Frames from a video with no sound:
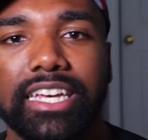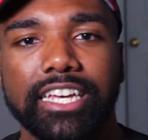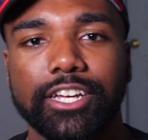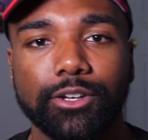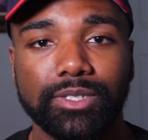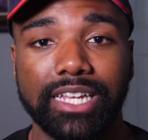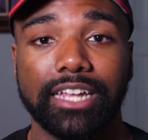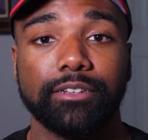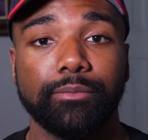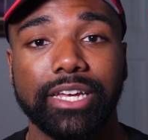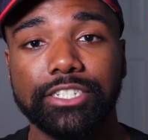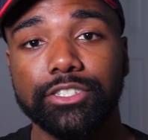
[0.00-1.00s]
It goes down to
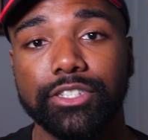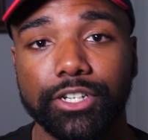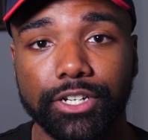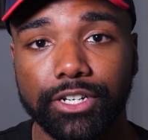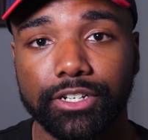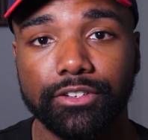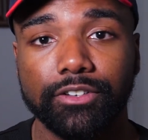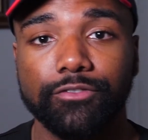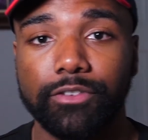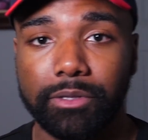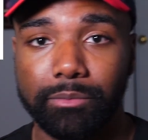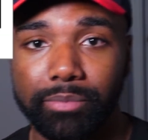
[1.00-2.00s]
major third,
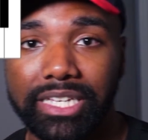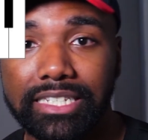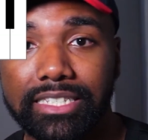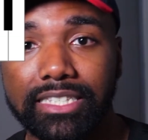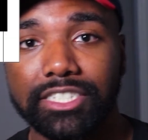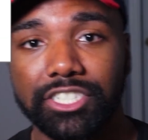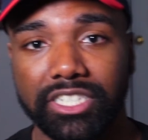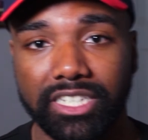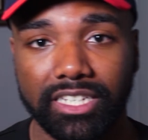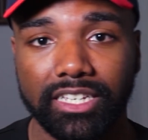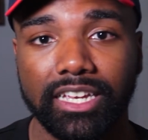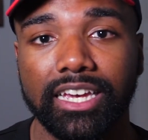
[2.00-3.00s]
from the B to the
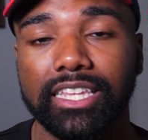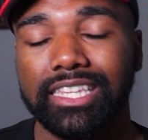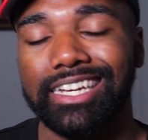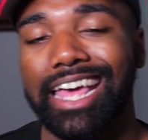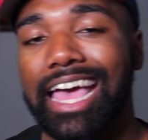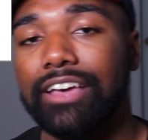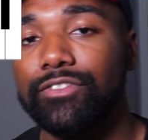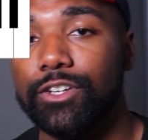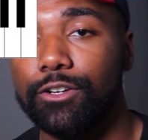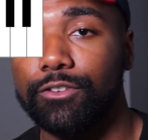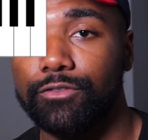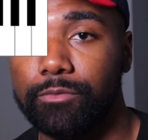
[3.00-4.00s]
G, then a half
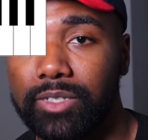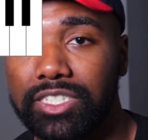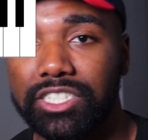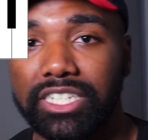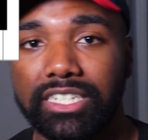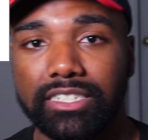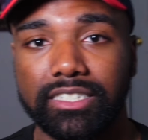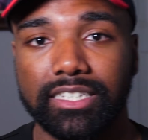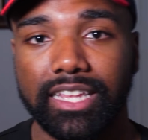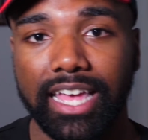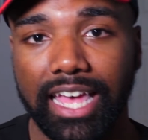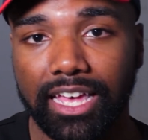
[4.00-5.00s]
note from the G to
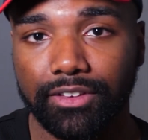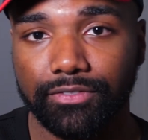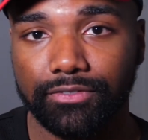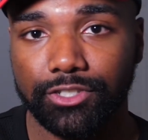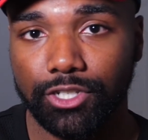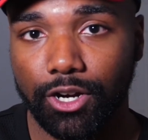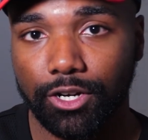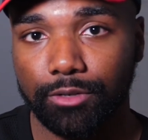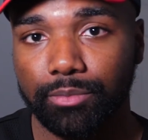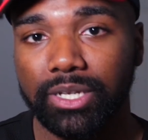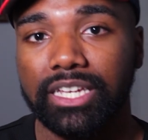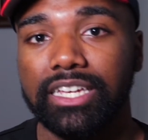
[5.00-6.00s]
the F sharp,
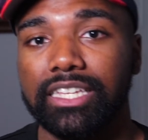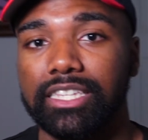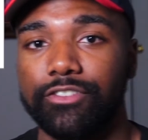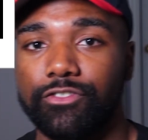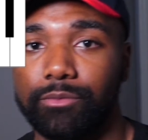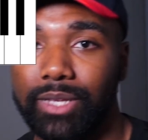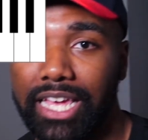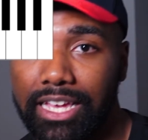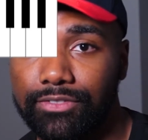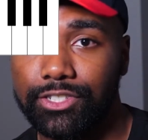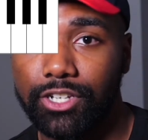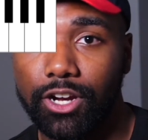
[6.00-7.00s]
then from the
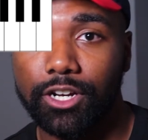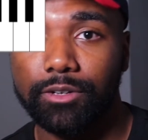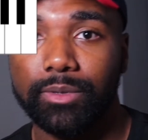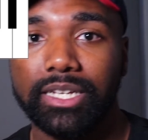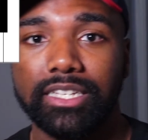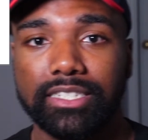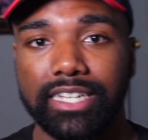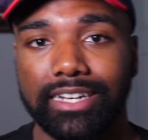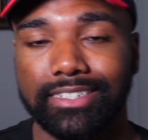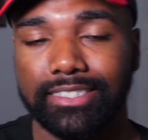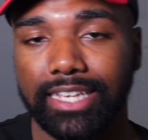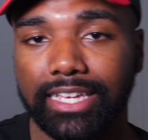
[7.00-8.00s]
F sharp down
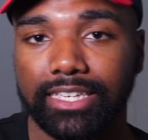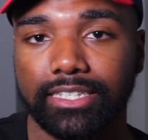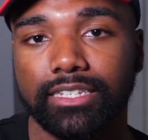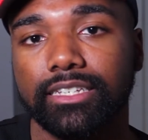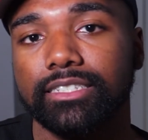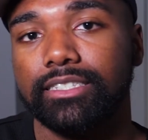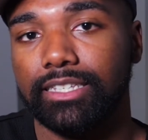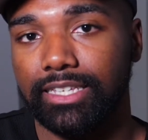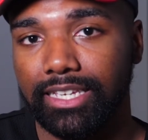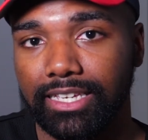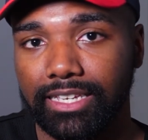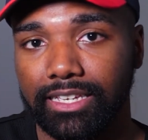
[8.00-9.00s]
to second to
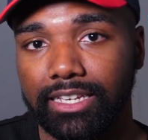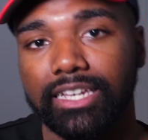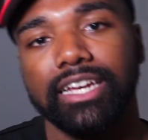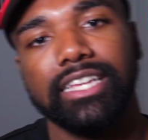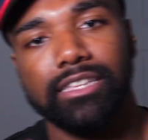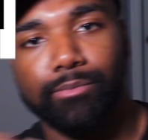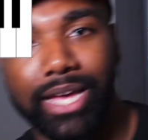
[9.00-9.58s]
the E, and then